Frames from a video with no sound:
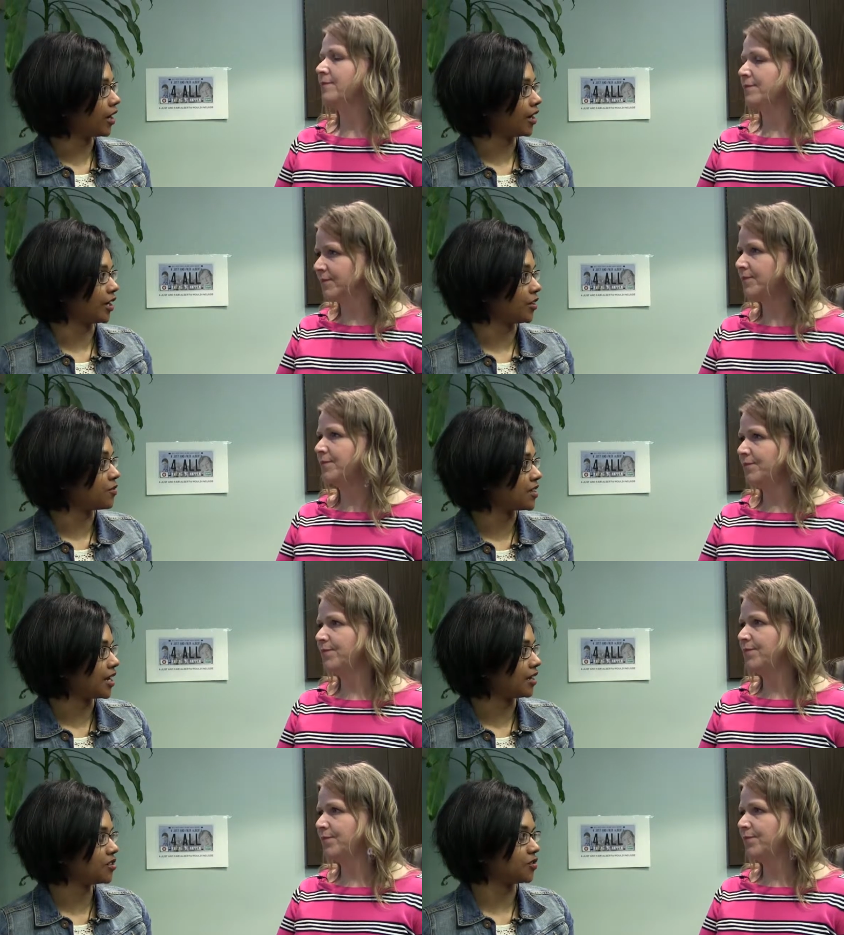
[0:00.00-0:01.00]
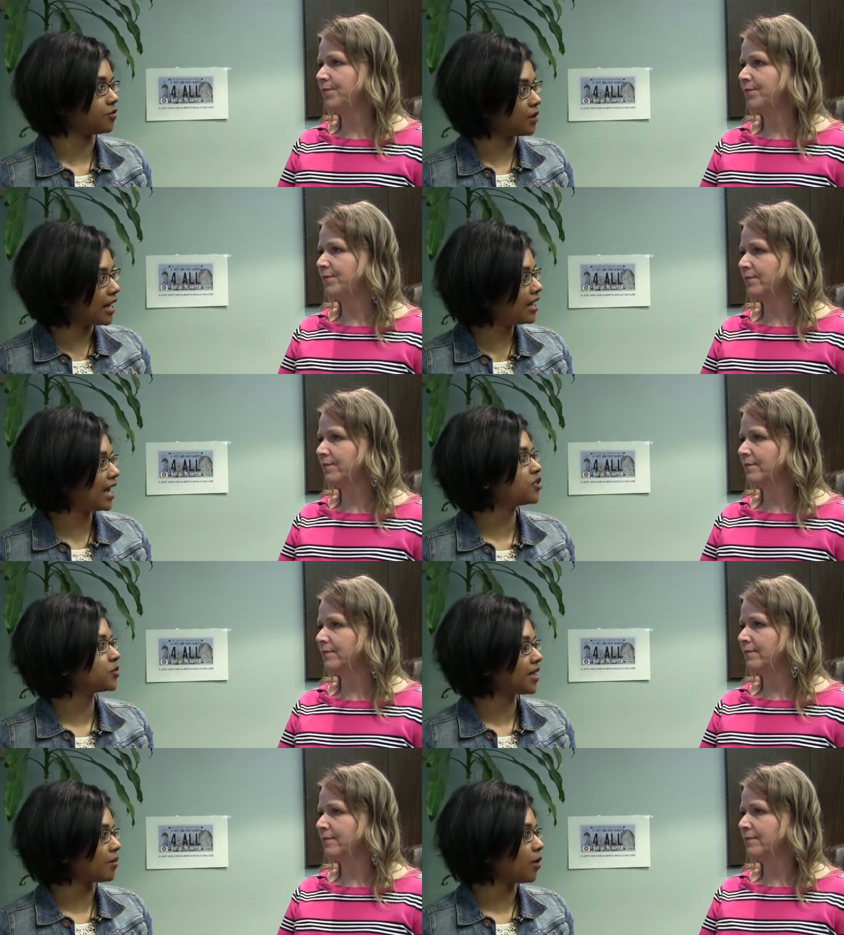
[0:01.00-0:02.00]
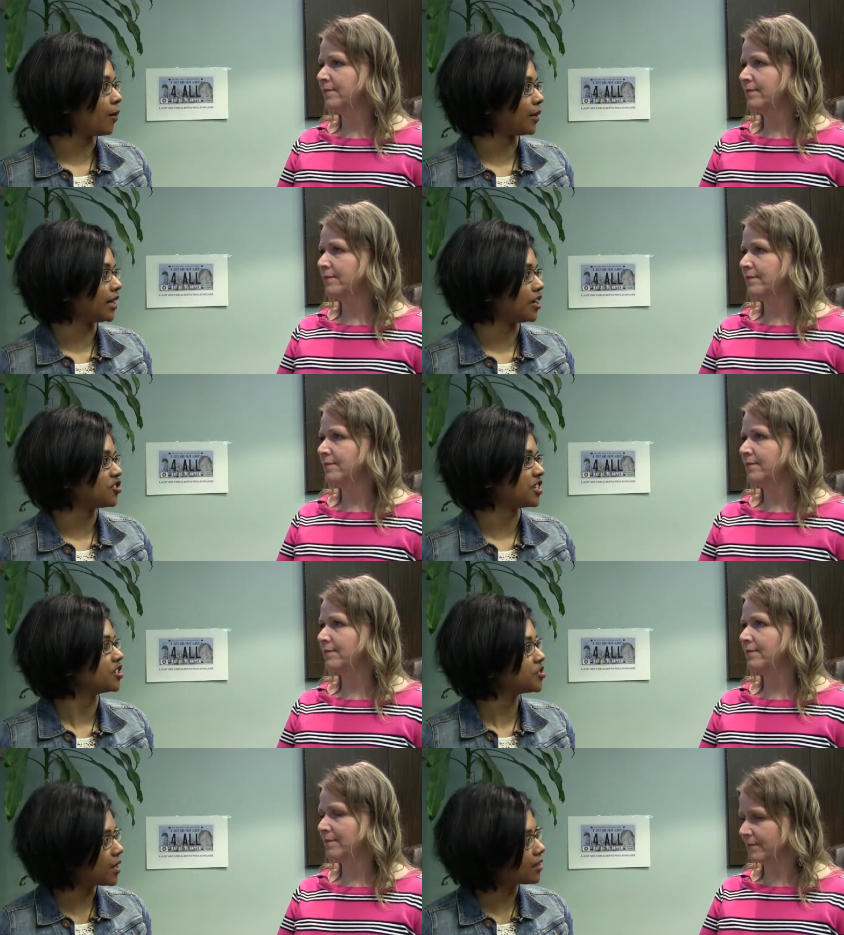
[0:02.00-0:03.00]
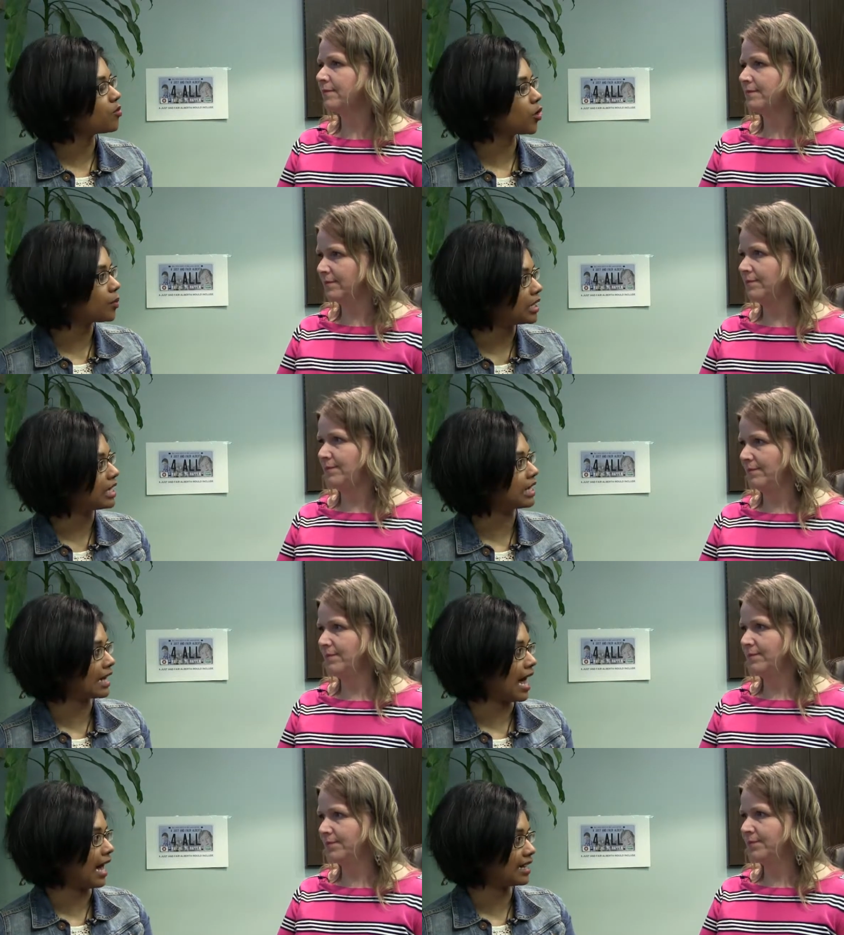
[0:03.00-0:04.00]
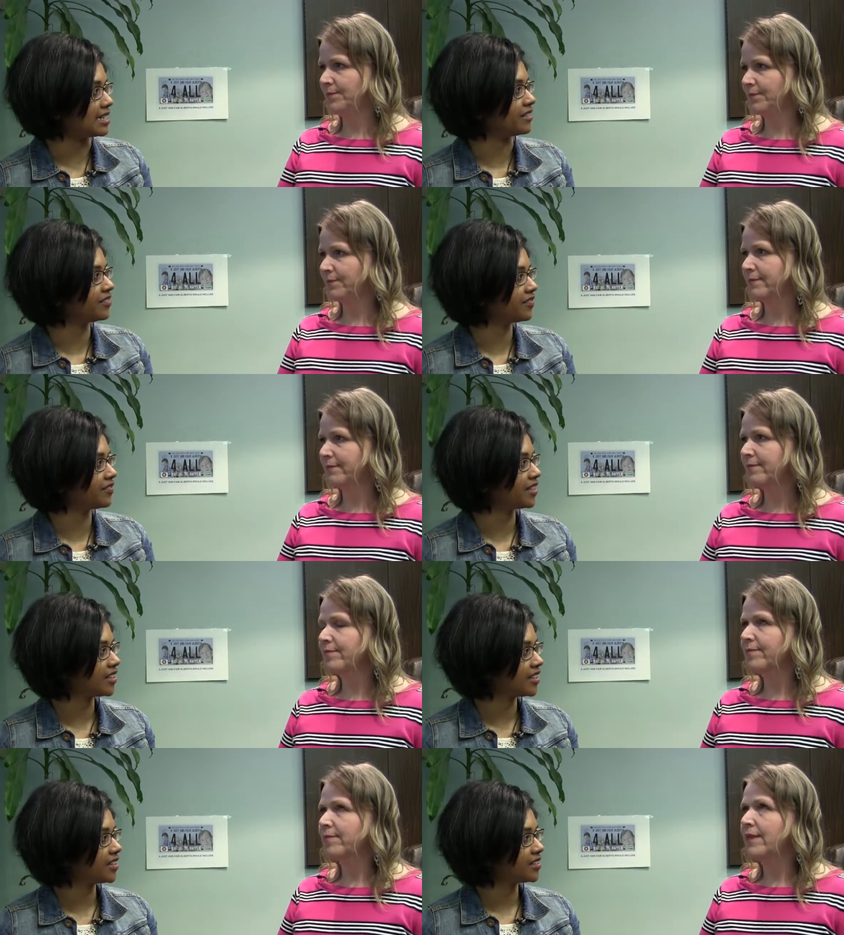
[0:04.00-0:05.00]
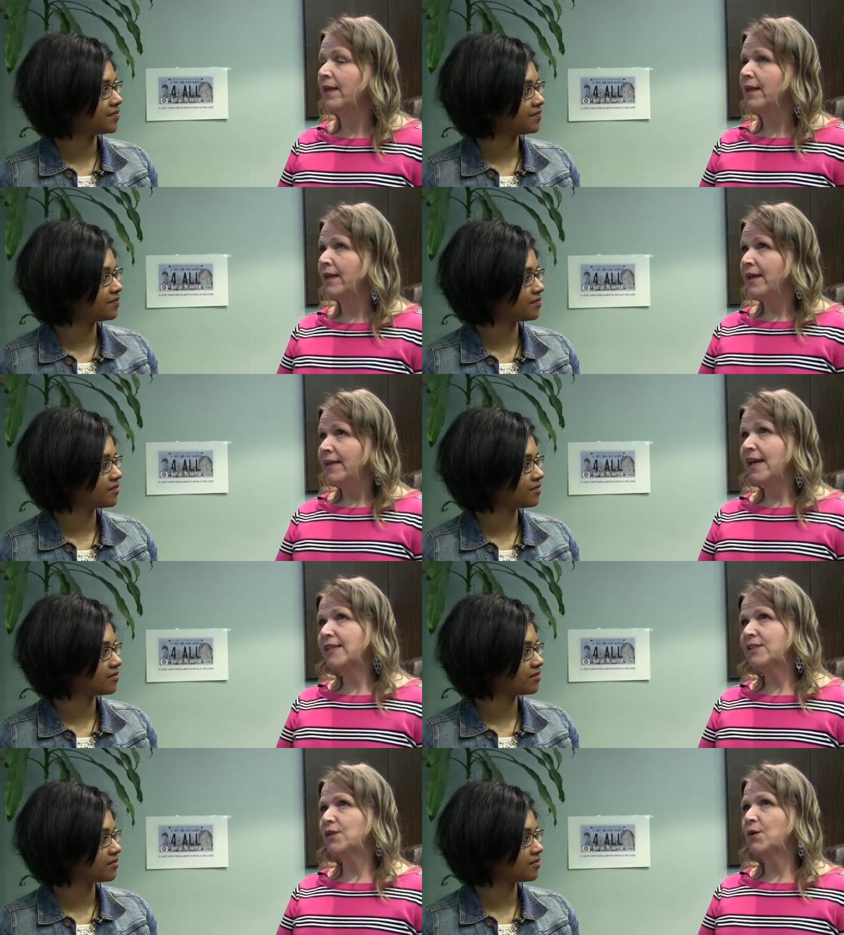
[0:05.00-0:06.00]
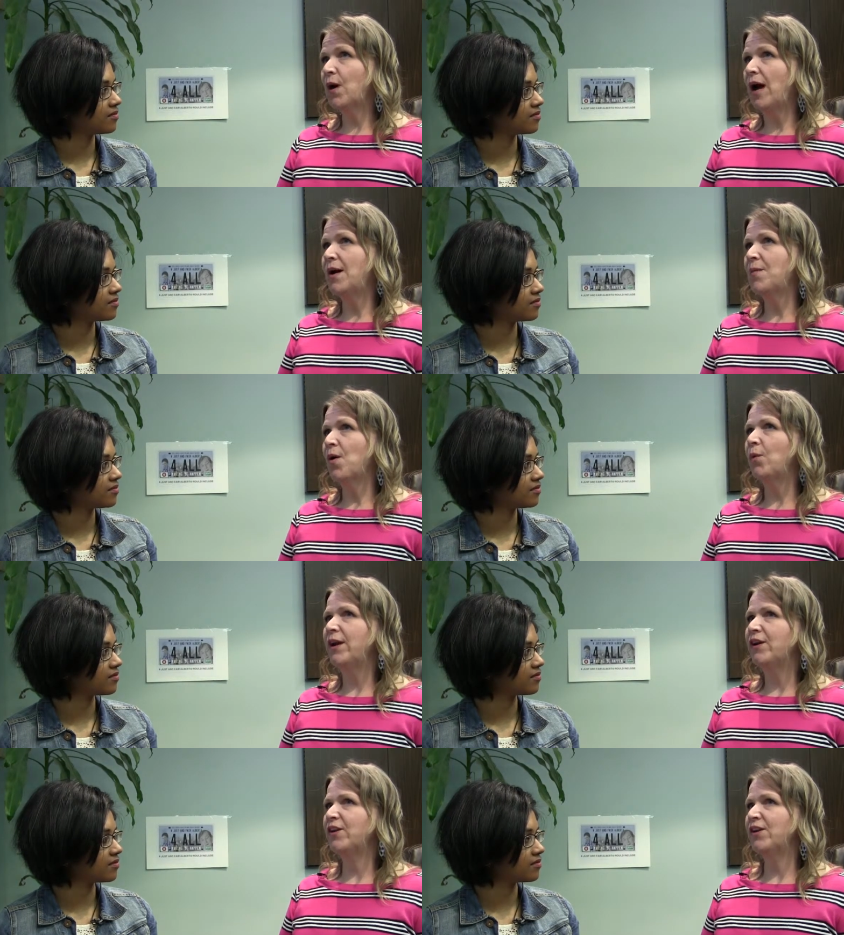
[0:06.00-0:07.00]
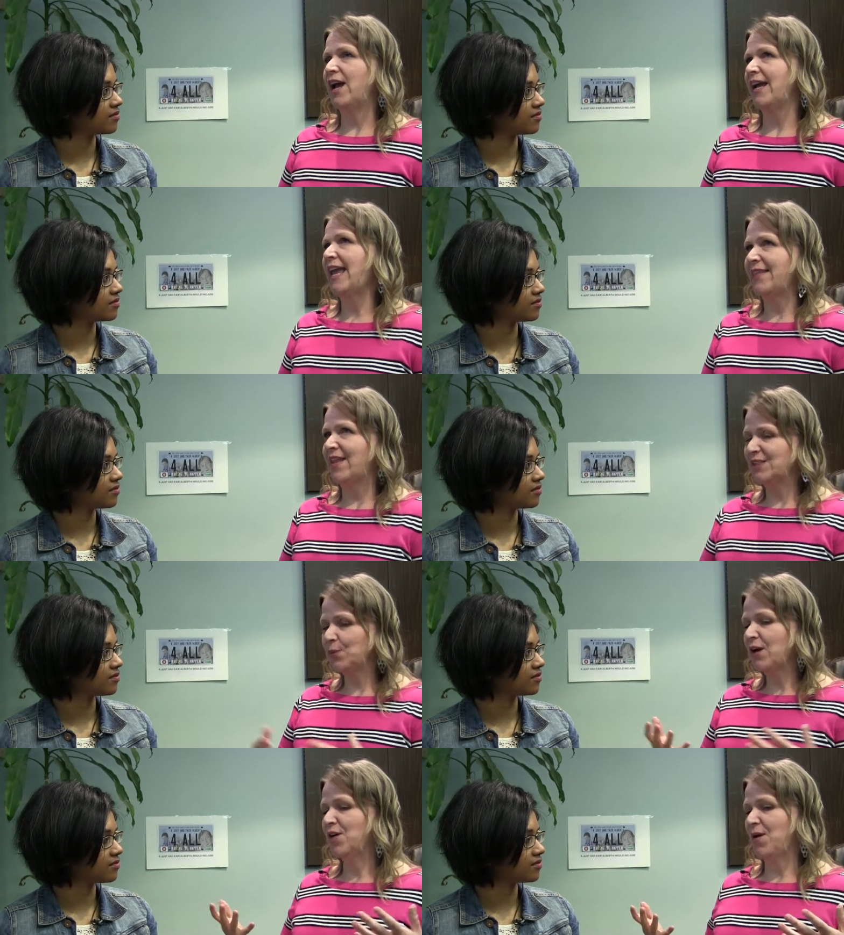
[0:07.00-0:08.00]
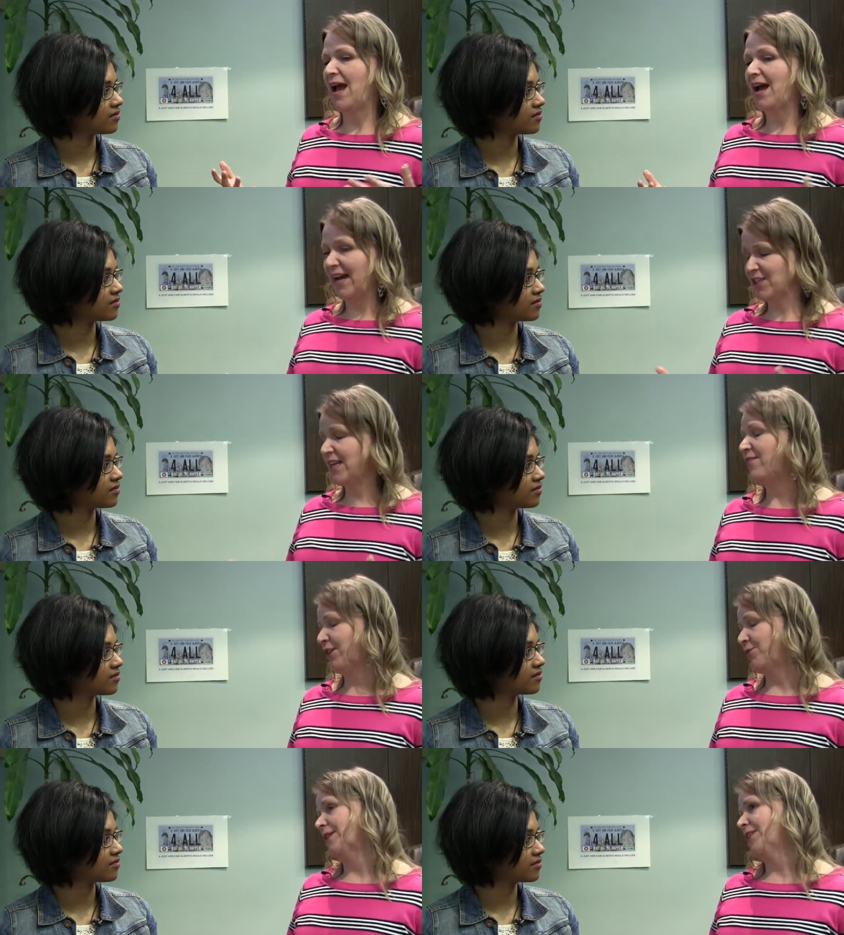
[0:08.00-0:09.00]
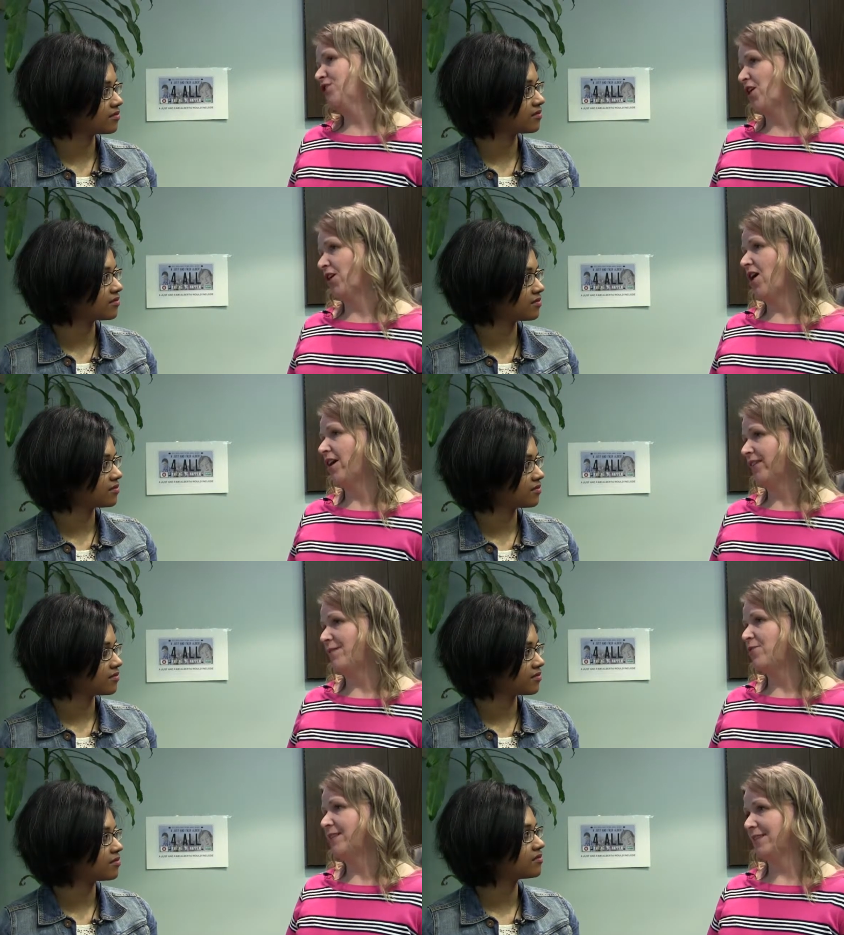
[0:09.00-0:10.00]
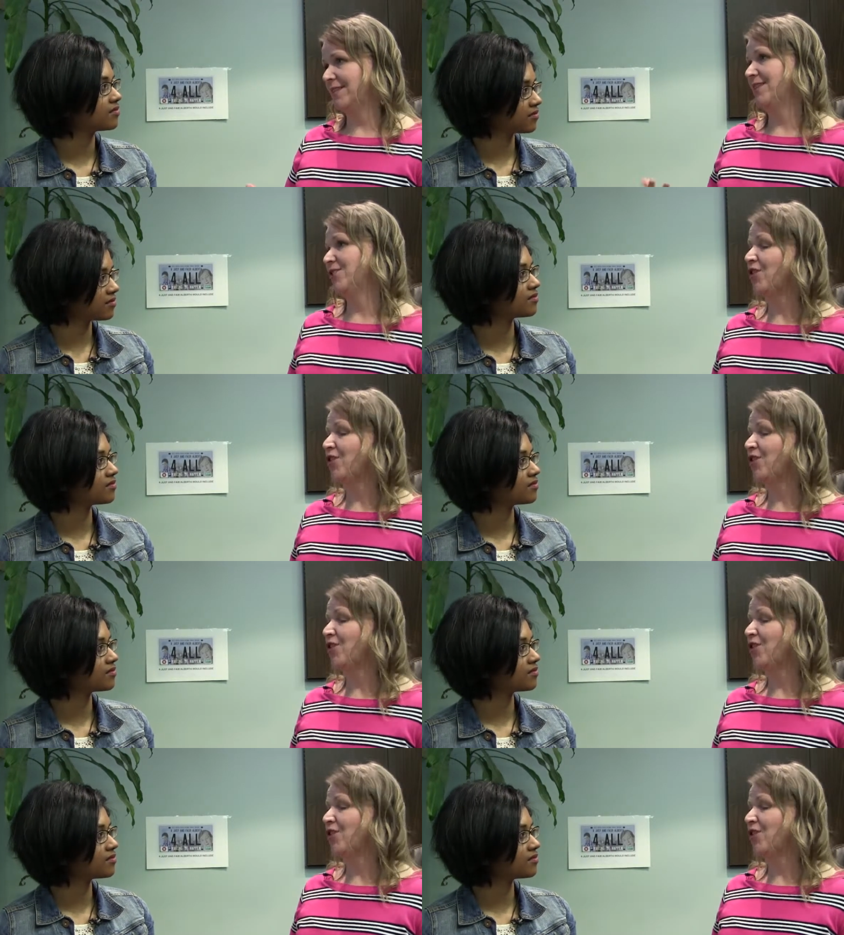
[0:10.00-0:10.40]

Speaker 1: are using to engage with that population and to make them more politically active?
Speaker 2: Yeah, so we're, again, that's where actually having a really strong online presence and a